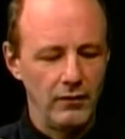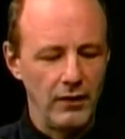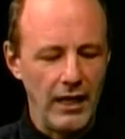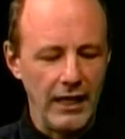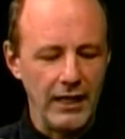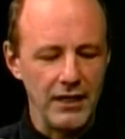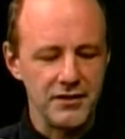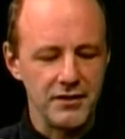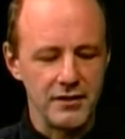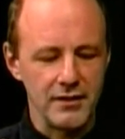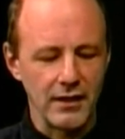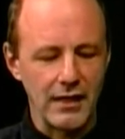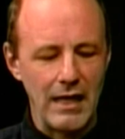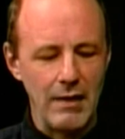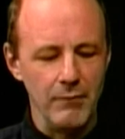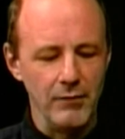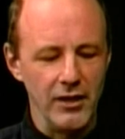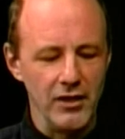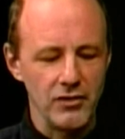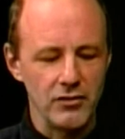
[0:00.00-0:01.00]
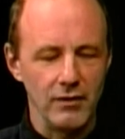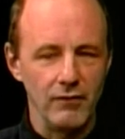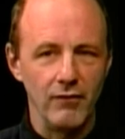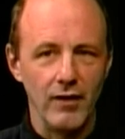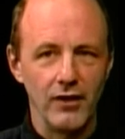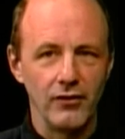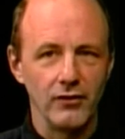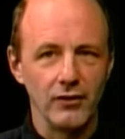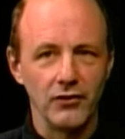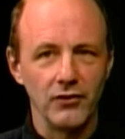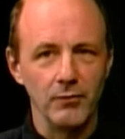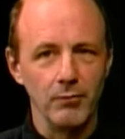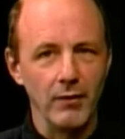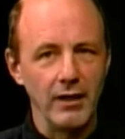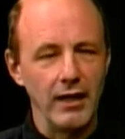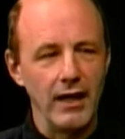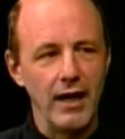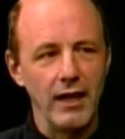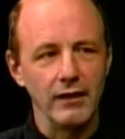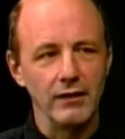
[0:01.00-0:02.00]
I guess that's a combination of ethics and
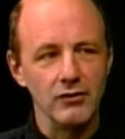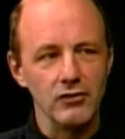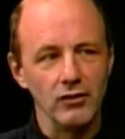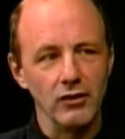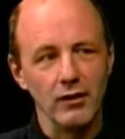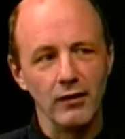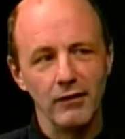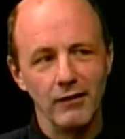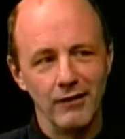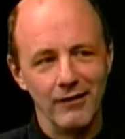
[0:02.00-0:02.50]
biology.